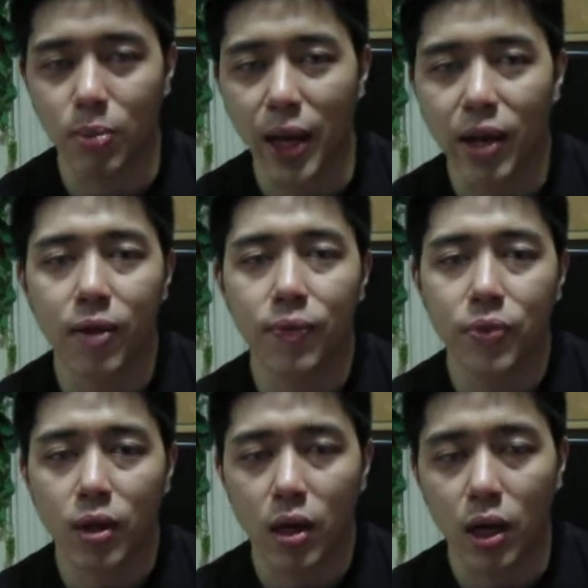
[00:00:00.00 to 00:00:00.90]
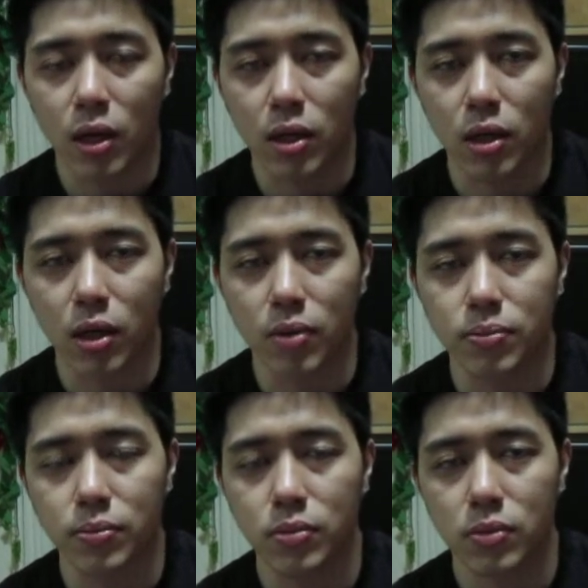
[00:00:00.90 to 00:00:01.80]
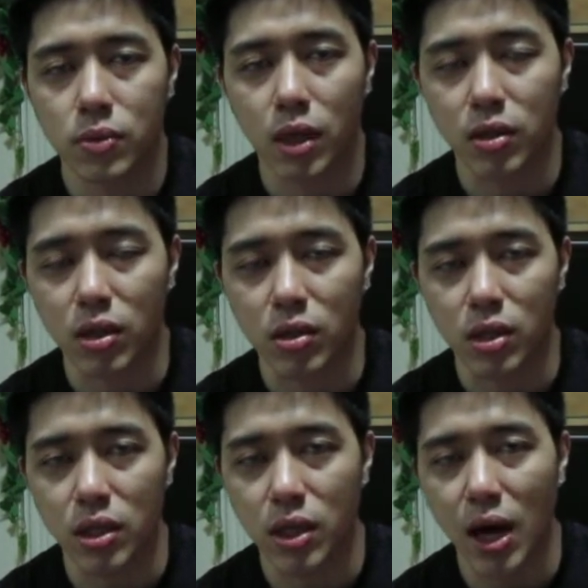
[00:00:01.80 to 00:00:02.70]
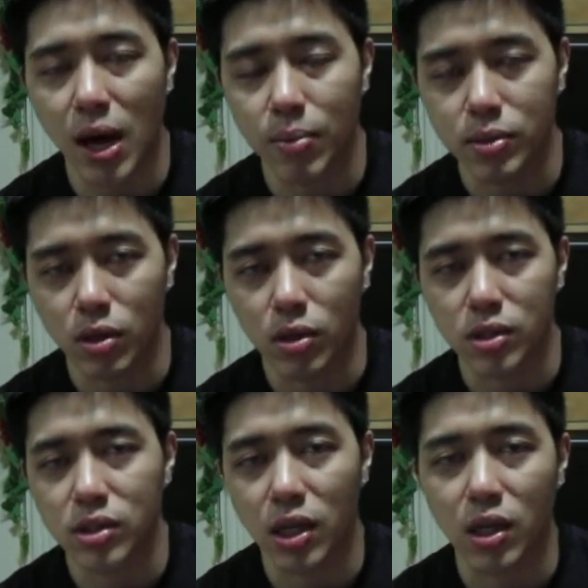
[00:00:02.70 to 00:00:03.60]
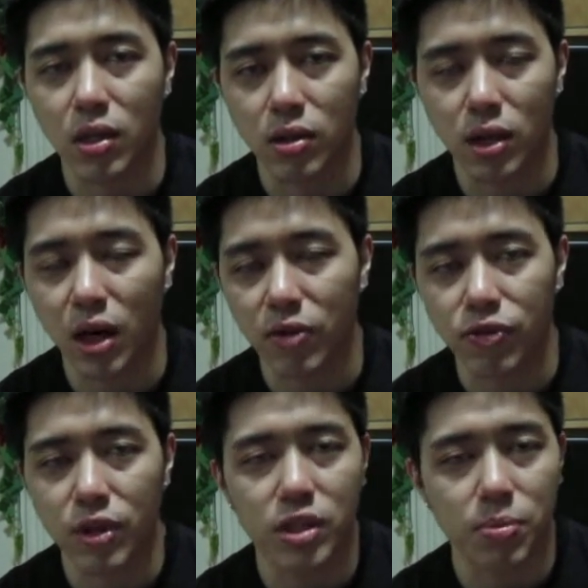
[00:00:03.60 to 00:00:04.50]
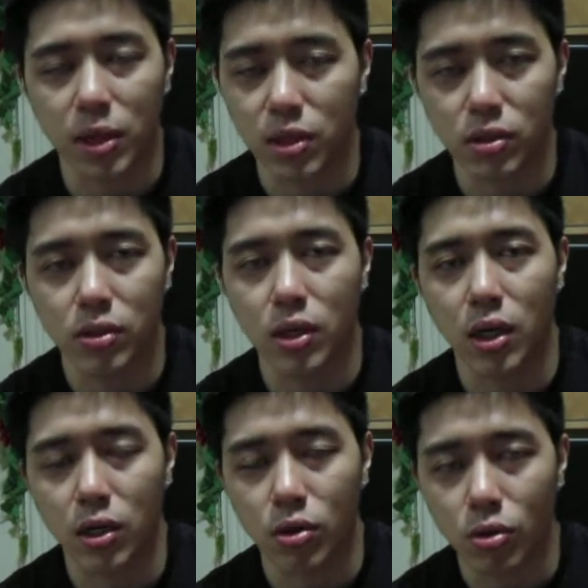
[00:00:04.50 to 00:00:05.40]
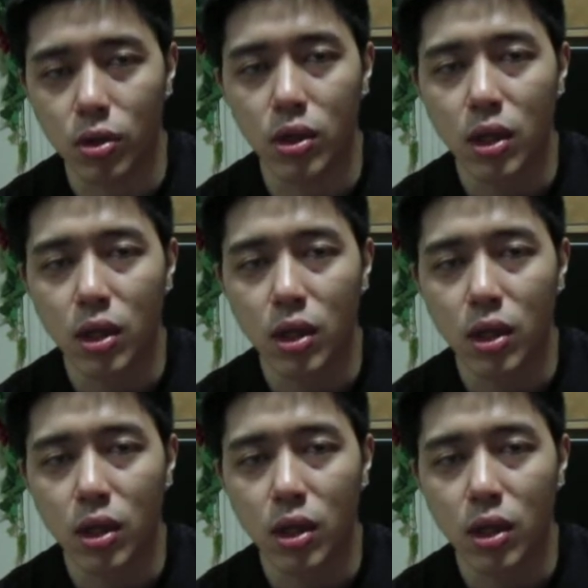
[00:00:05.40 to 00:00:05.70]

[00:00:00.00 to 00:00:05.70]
black. And I think the arms are going to stay in the unfinished metal coat.